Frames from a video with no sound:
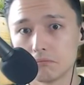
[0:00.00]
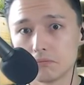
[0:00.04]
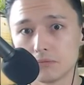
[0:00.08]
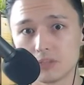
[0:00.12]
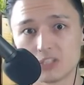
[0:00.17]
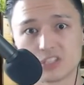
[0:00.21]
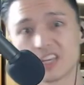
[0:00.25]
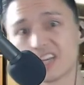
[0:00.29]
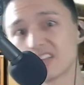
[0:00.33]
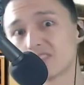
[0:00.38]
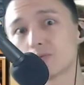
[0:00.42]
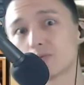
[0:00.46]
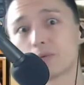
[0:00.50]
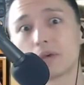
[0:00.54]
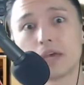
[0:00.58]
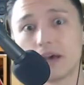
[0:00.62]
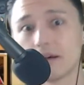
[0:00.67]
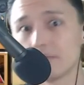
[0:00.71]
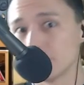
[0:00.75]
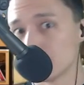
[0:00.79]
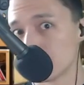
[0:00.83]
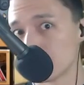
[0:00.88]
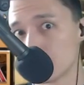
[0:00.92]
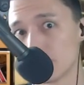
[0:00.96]
The sets we
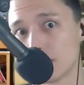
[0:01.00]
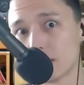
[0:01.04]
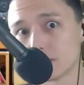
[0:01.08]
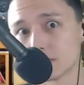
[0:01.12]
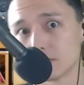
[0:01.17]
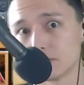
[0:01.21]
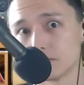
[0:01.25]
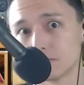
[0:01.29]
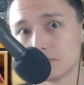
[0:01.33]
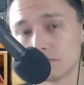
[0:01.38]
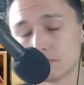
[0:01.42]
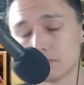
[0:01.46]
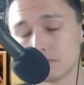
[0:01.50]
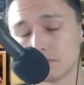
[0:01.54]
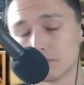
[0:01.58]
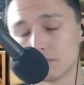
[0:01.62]
have look awesome.